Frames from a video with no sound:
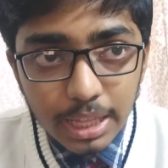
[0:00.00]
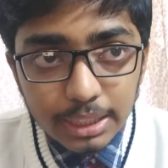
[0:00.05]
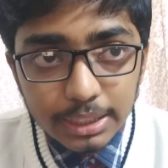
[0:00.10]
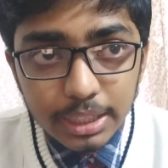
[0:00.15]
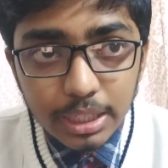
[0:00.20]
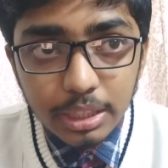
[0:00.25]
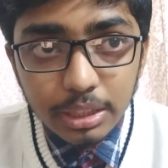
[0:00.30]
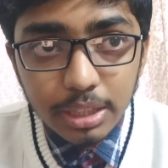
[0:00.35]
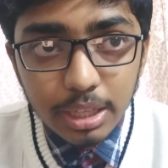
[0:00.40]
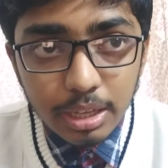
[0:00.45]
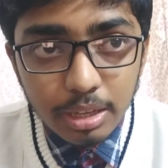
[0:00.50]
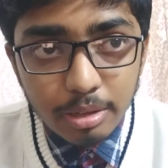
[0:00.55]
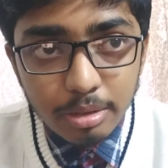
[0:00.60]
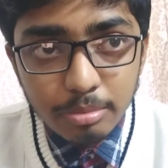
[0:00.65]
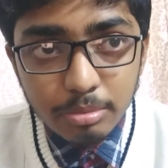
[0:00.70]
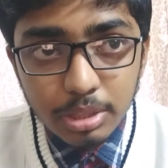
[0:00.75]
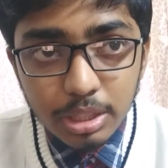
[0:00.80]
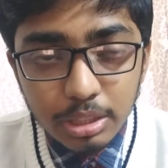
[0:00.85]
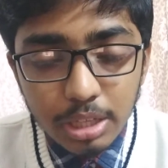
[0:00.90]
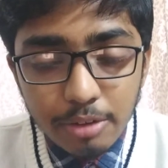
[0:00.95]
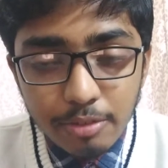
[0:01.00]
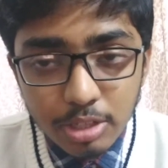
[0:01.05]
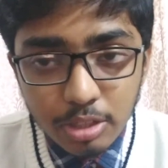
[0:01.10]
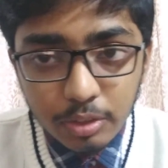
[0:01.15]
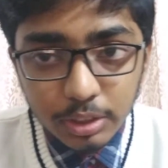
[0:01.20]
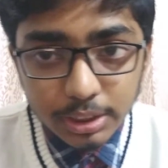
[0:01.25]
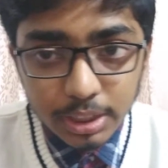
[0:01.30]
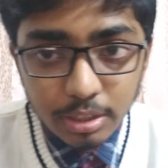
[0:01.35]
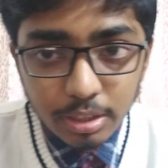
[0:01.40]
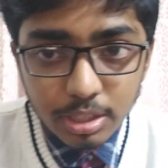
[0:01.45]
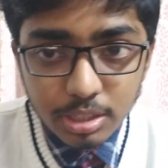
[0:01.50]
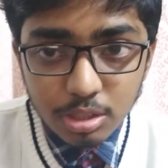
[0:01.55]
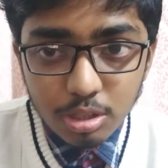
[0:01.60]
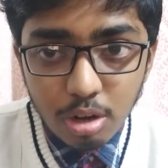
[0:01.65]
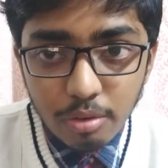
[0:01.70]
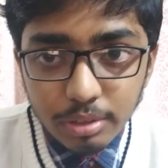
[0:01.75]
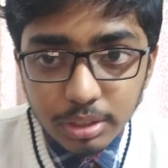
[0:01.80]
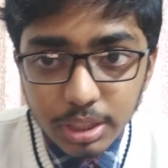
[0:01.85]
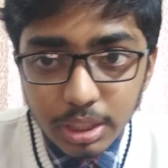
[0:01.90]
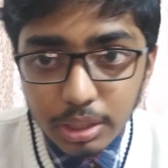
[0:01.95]
Then it was recently
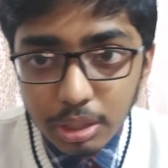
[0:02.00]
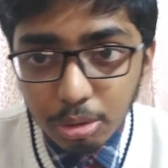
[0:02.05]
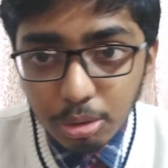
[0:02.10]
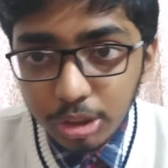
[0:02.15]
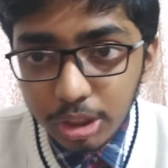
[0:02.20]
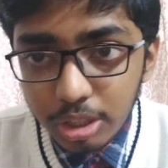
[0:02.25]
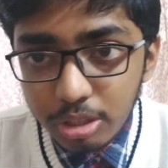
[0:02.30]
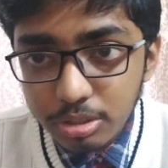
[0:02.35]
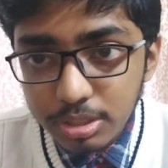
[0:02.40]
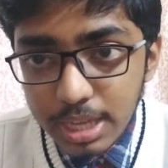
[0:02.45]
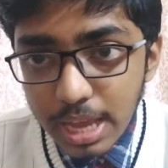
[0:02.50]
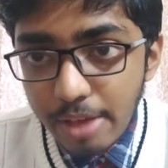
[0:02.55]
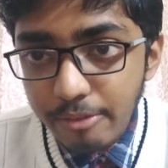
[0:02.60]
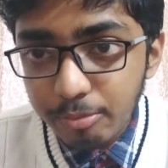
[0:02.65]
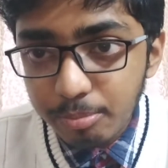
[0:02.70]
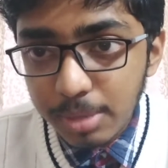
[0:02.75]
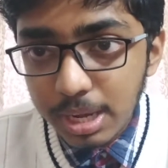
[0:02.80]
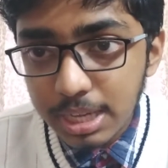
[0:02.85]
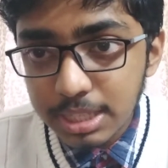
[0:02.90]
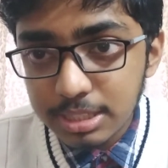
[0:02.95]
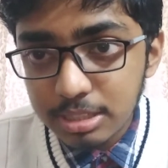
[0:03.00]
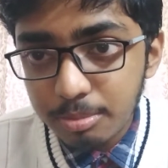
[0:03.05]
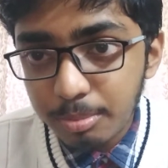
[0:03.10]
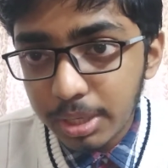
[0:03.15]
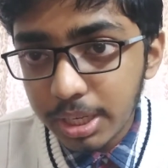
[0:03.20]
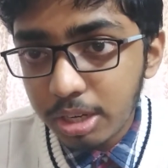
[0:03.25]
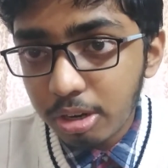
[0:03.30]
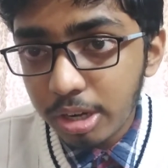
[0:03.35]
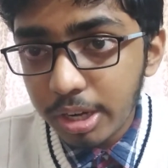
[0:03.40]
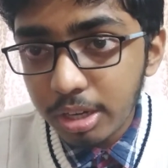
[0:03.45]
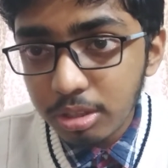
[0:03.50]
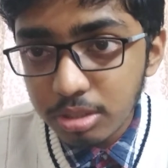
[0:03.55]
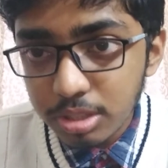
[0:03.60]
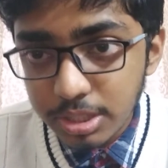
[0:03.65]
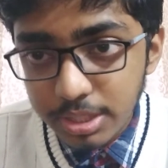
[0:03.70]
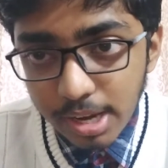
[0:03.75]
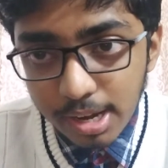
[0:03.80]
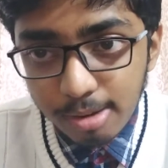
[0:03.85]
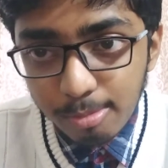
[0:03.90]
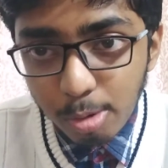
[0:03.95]
discovered that neutrinos have mass, but according to the
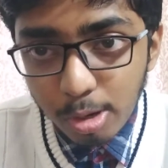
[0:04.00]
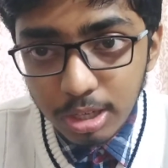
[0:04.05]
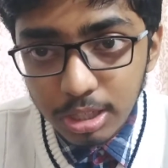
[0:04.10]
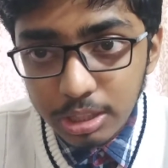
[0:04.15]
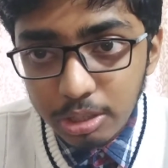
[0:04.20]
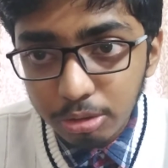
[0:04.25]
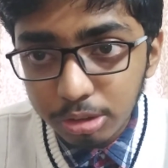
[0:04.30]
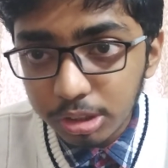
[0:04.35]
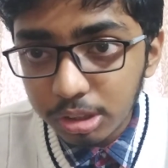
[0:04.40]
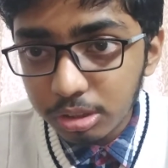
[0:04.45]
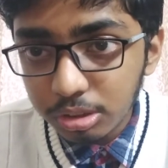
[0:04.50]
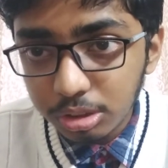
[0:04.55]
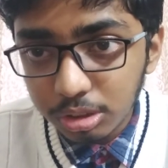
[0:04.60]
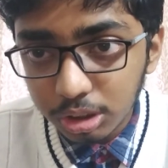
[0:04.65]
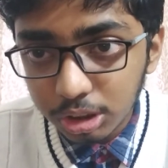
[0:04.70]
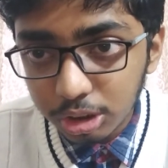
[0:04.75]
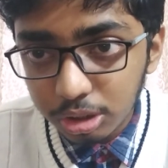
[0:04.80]
standard model, neutrinos